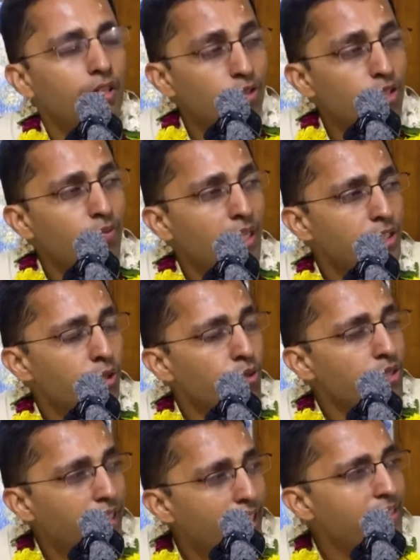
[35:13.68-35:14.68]
Narottam Das Thakur
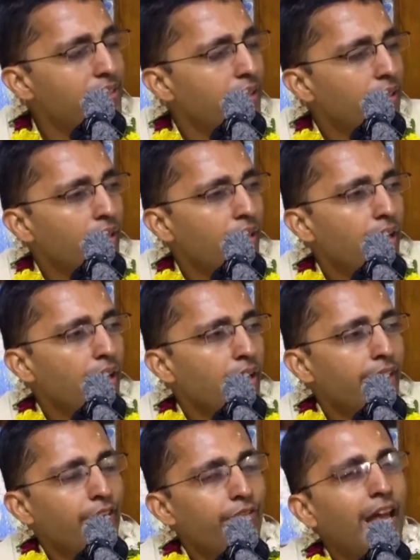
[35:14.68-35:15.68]
says
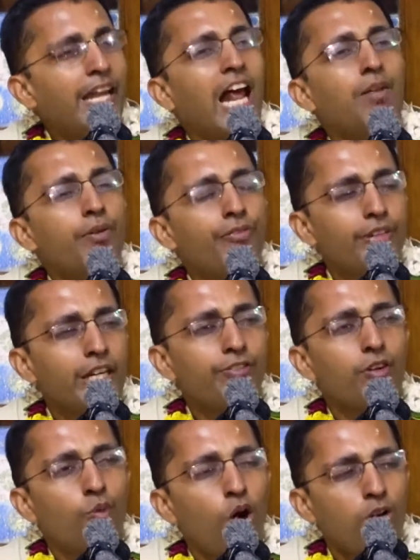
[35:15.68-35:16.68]
that when I'll be freed
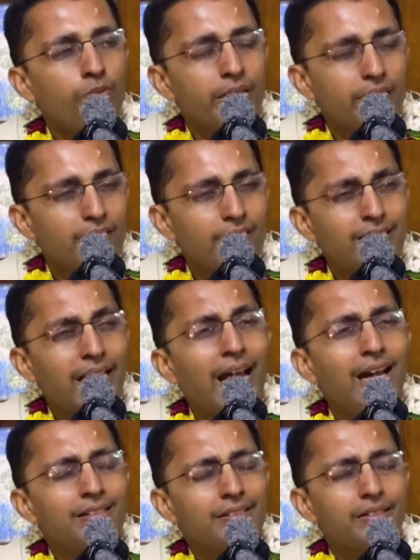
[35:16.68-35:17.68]
from all material
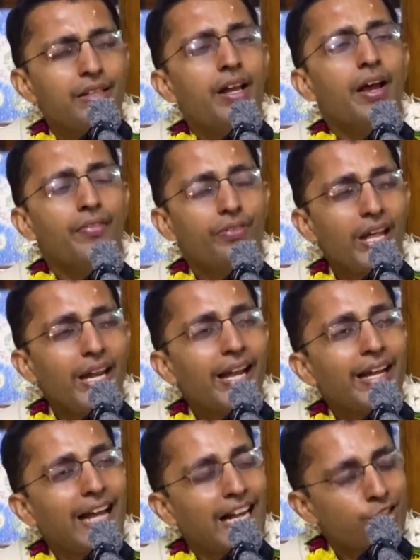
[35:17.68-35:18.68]
desires, then I
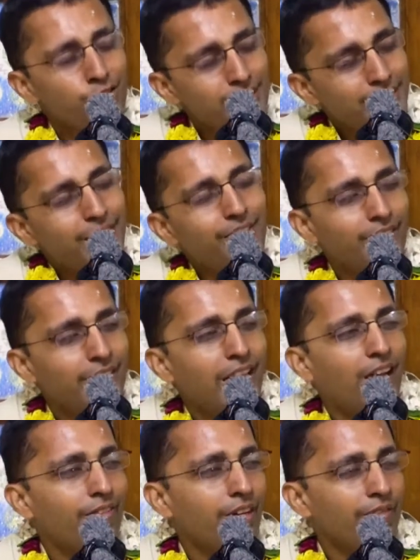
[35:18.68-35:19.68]
can actually see
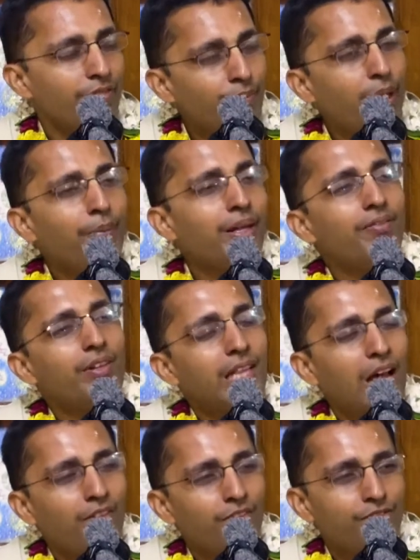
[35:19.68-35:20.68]
Vrindavan. We may be in
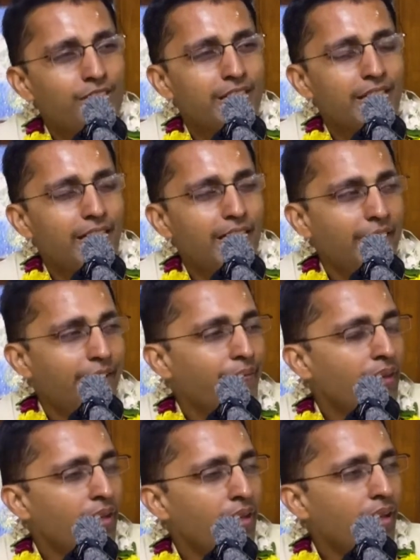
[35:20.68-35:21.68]
Vrindavan physically,
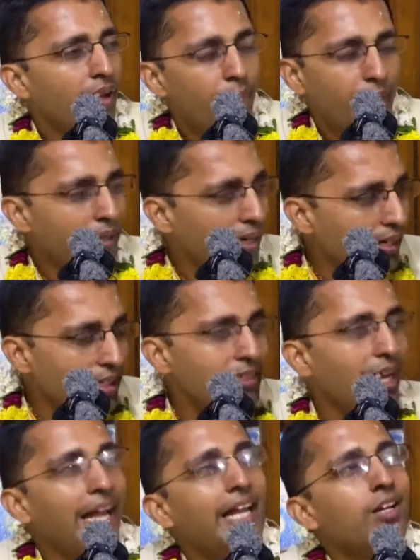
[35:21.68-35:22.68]
but at
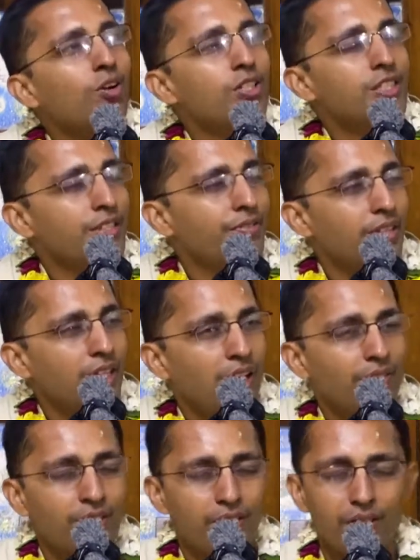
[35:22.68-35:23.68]
least I cannot see
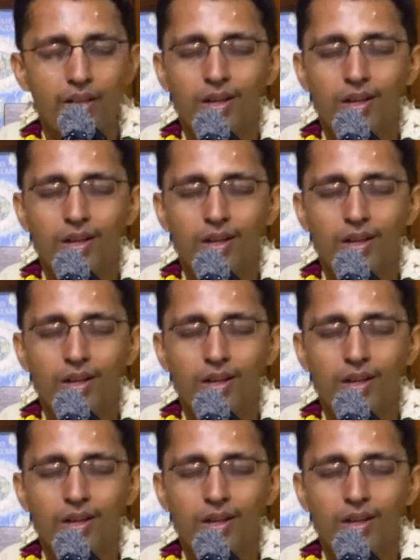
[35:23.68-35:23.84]
Vrindavan.